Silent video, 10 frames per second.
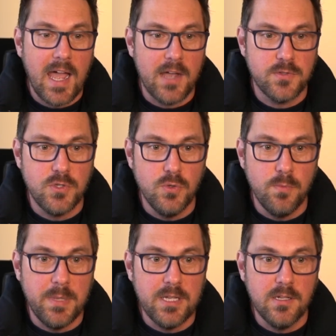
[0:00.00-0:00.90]
how to
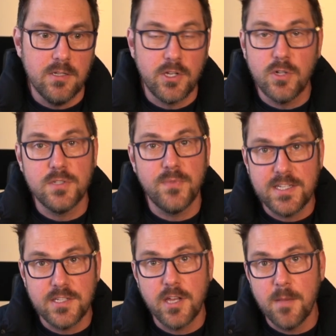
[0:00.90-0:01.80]
build
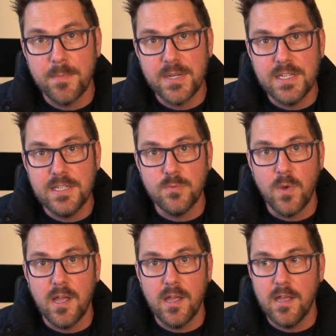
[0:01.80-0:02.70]
cultivated companies
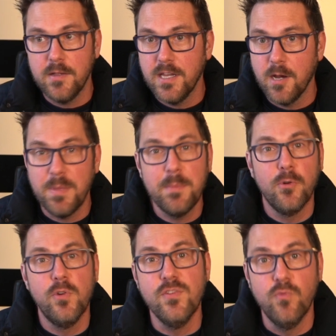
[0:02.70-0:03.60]
where, you know, people
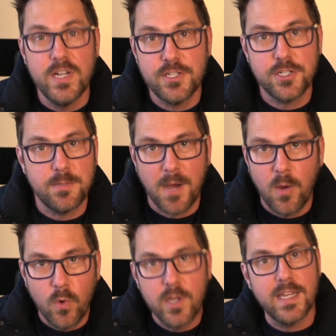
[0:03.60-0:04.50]
are enriched by
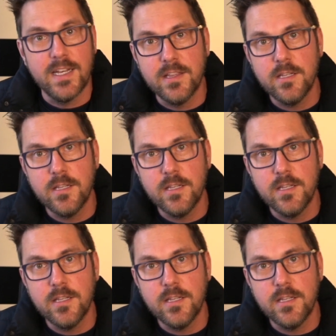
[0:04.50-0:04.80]
working in